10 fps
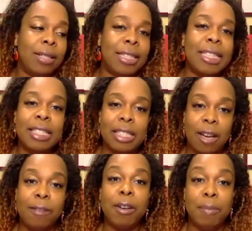sense
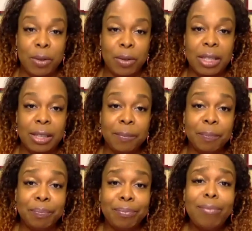of community,
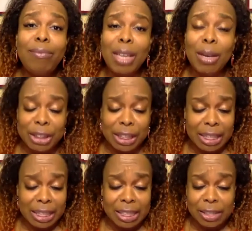which I
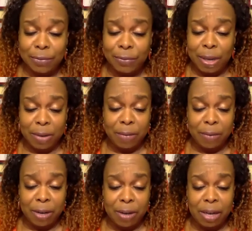think is very,
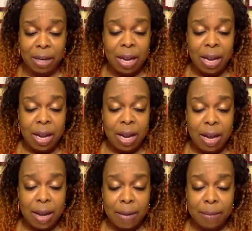very
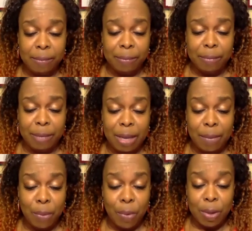um,
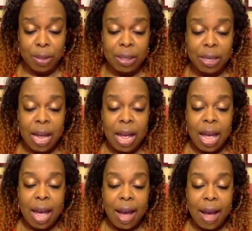important.
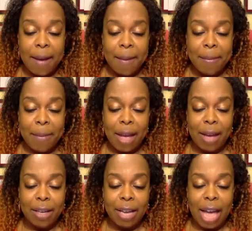Um,
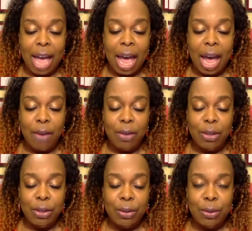how do
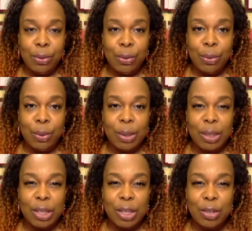you
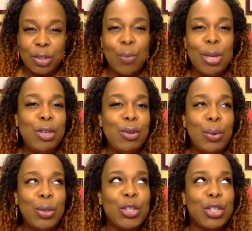so when
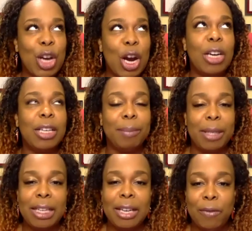you started
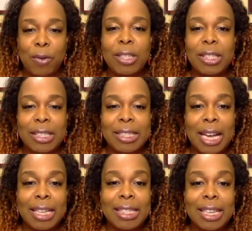plan for
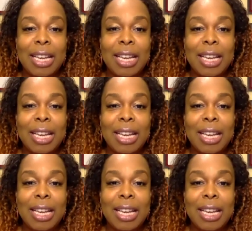success